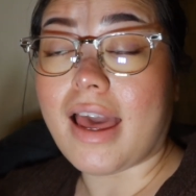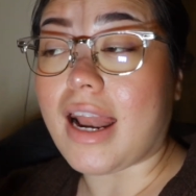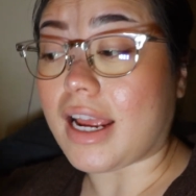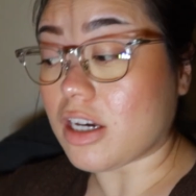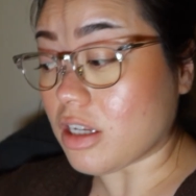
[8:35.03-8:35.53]
and
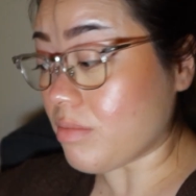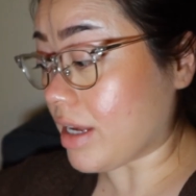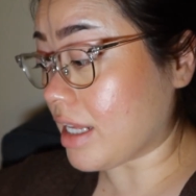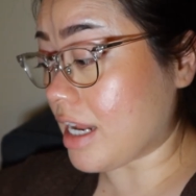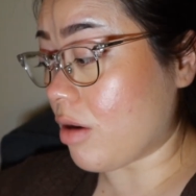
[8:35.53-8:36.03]
I could
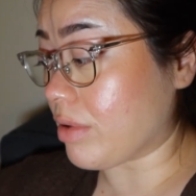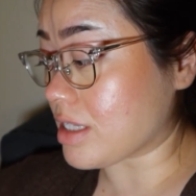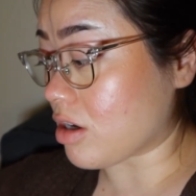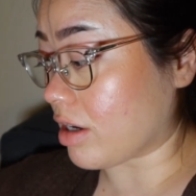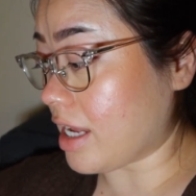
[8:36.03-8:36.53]
make it now, but it's
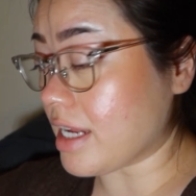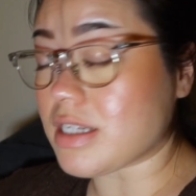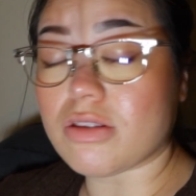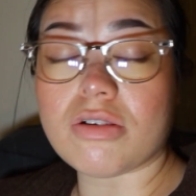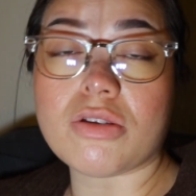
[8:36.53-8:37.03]
already
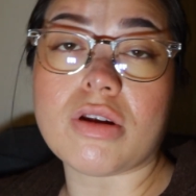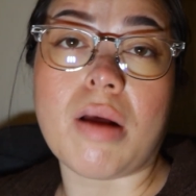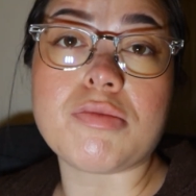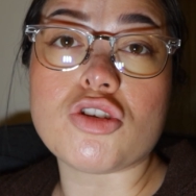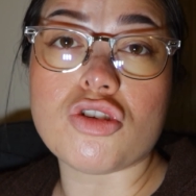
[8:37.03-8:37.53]
18:33 and
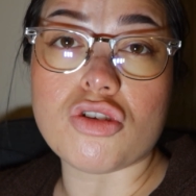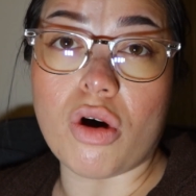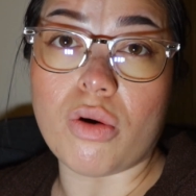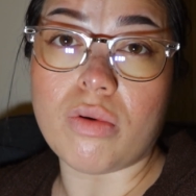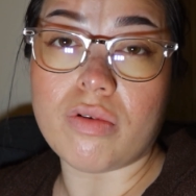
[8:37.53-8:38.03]
I'm
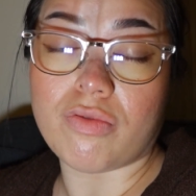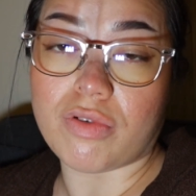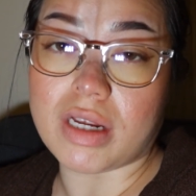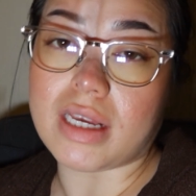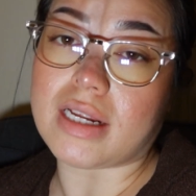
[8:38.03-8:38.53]
so
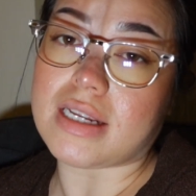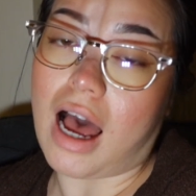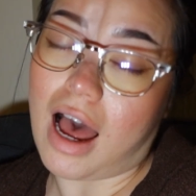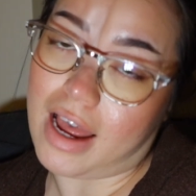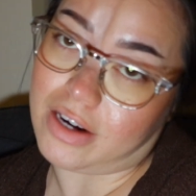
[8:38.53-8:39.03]
freaking
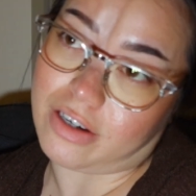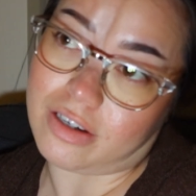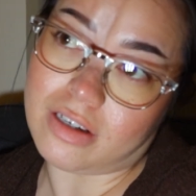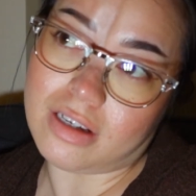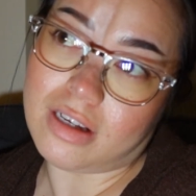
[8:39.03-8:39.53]

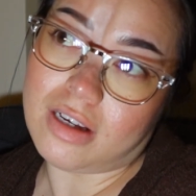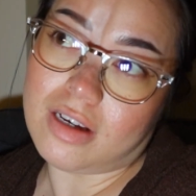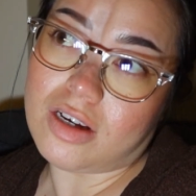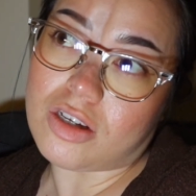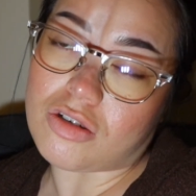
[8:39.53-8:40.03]
tired.
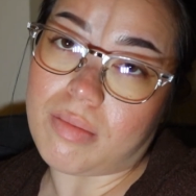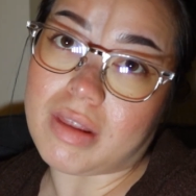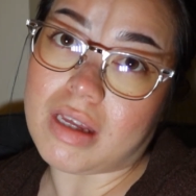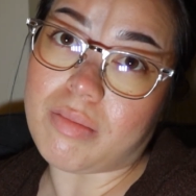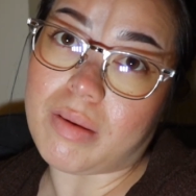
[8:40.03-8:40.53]
So I'm
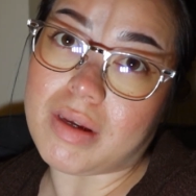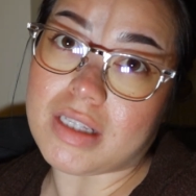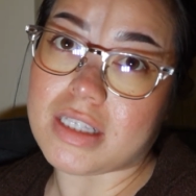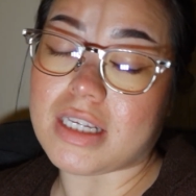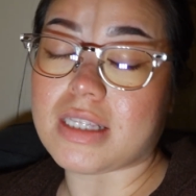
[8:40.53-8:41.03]
thinking
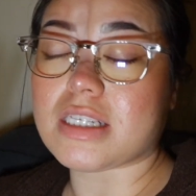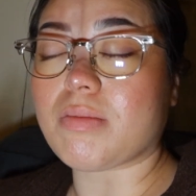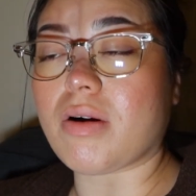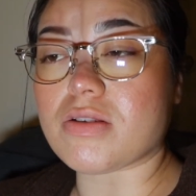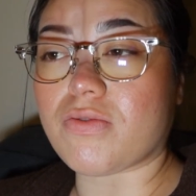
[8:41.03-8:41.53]
maybe since
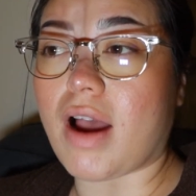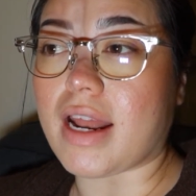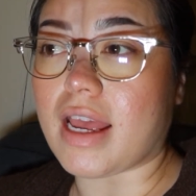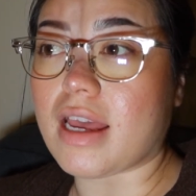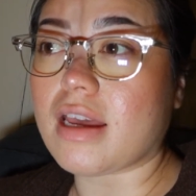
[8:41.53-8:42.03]
tomorrow's
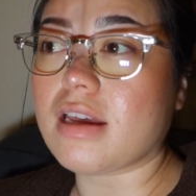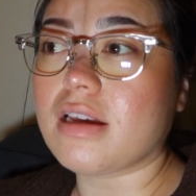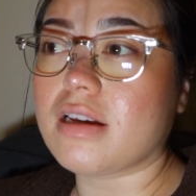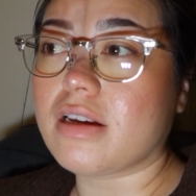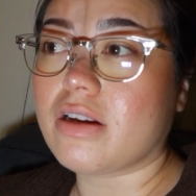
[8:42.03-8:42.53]
Friday,
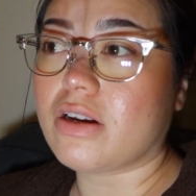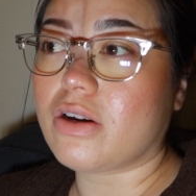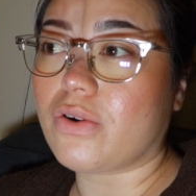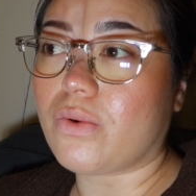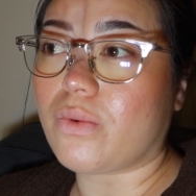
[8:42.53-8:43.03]

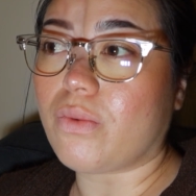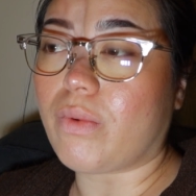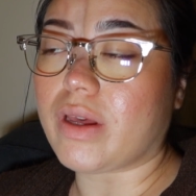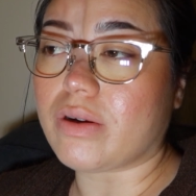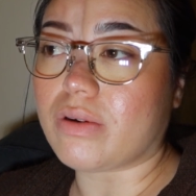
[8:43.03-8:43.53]

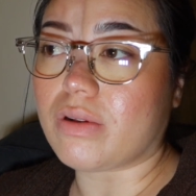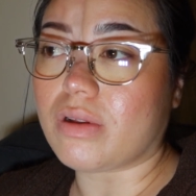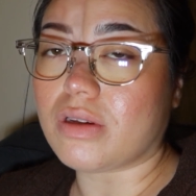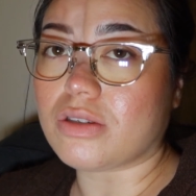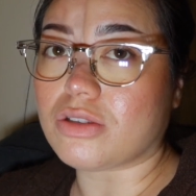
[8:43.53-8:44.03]

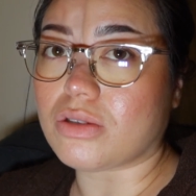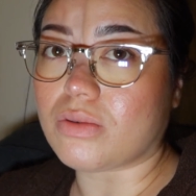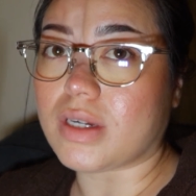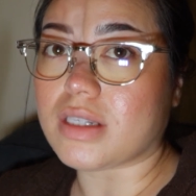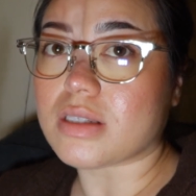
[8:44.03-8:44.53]
we'll do
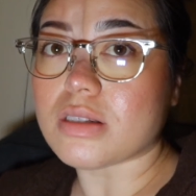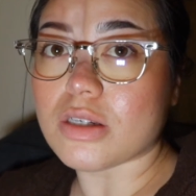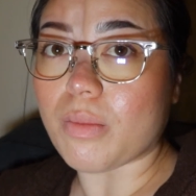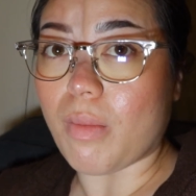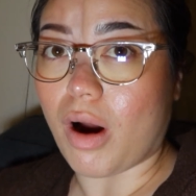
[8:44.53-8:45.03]
it
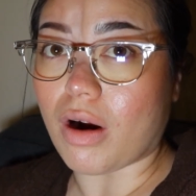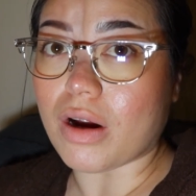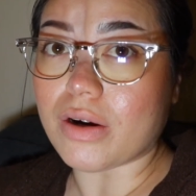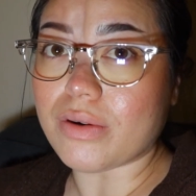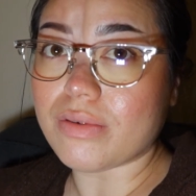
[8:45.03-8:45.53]

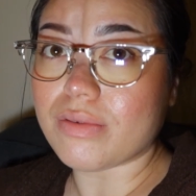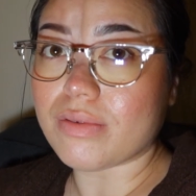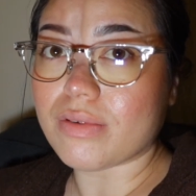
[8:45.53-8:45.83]
tomorrow.